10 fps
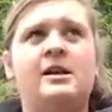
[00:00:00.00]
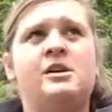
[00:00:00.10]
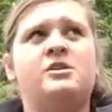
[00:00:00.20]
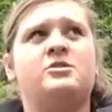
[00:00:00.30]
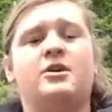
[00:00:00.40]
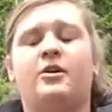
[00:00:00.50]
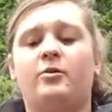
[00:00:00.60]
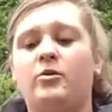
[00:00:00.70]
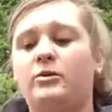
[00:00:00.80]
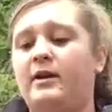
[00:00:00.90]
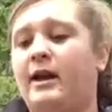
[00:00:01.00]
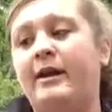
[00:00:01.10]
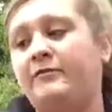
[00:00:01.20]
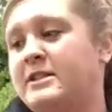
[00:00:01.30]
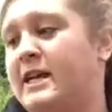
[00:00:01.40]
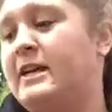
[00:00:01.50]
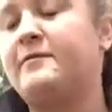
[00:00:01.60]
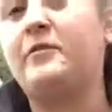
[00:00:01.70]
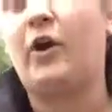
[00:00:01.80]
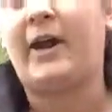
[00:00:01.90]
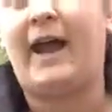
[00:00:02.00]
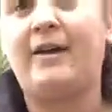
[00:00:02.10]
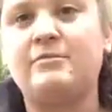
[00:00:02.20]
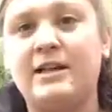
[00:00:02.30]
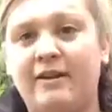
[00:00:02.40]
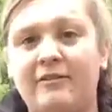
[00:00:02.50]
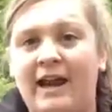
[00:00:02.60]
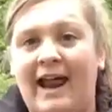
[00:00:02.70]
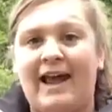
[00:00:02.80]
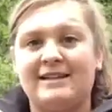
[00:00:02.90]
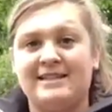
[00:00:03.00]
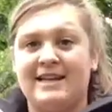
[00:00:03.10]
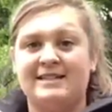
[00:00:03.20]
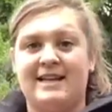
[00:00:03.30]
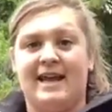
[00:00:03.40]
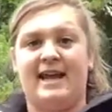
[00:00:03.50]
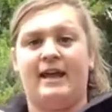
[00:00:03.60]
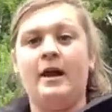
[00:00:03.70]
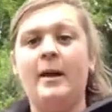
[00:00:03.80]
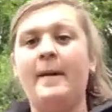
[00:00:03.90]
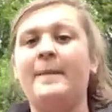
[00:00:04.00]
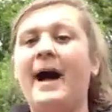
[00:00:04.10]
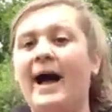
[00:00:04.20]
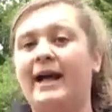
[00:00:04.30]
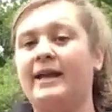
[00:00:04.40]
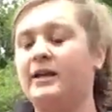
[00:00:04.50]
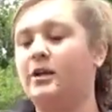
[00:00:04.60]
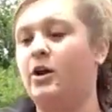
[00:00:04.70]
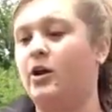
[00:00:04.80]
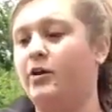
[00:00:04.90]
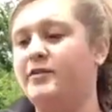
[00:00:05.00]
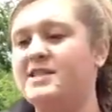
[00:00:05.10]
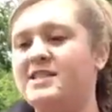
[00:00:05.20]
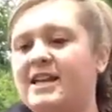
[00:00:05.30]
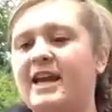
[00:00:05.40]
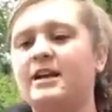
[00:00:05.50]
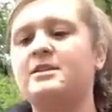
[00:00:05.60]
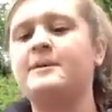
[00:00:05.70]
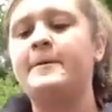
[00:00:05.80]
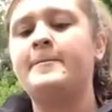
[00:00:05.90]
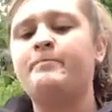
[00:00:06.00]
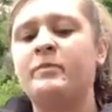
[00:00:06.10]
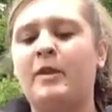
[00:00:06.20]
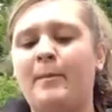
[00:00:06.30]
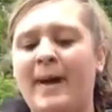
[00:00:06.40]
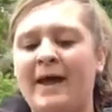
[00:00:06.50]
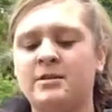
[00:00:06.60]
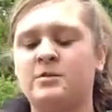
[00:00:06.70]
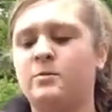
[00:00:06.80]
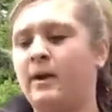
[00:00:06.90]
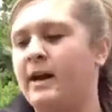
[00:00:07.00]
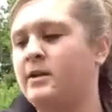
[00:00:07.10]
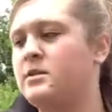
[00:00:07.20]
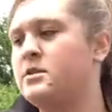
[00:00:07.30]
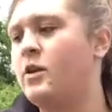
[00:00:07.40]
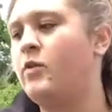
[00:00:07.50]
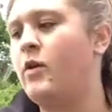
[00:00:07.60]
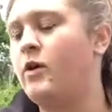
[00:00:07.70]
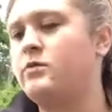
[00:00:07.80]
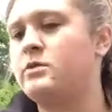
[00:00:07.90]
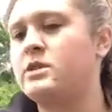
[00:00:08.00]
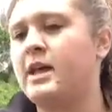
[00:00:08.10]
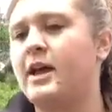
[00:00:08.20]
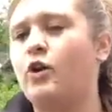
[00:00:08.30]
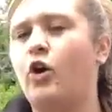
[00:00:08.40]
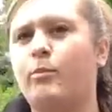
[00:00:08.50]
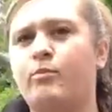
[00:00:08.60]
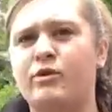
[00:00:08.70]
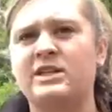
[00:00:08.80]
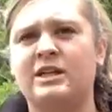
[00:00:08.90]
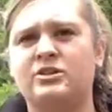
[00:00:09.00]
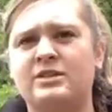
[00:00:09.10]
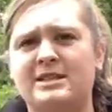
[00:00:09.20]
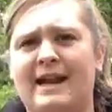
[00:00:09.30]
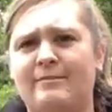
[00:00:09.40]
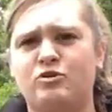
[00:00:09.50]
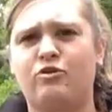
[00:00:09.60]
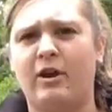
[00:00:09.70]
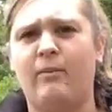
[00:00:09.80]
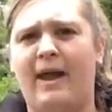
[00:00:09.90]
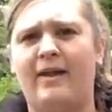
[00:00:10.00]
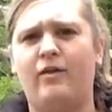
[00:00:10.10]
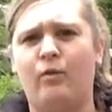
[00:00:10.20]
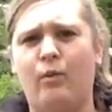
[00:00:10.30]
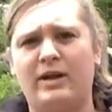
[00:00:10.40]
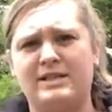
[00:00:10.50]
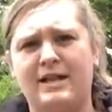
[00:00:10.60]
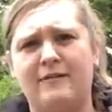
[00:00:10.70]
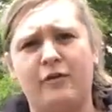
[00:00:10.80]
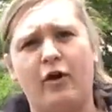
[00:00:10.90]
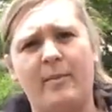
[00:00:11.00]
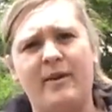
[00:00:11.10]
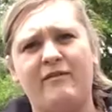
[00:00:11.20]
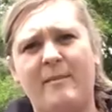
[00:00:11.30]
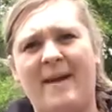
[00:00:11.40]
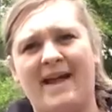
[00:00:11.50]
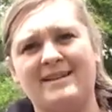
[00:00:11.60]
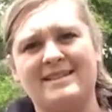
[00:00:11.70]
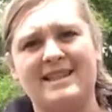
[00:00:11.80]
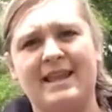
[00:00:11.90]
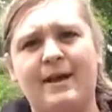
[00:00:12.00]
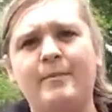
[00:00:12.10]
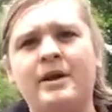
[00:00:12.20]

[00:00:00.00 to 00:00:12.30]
So all I've done is gone out and I've collected a pile of sticks. The best ones are those that are not brittle and snap straight away, the ones that have got a bit of a bend in them,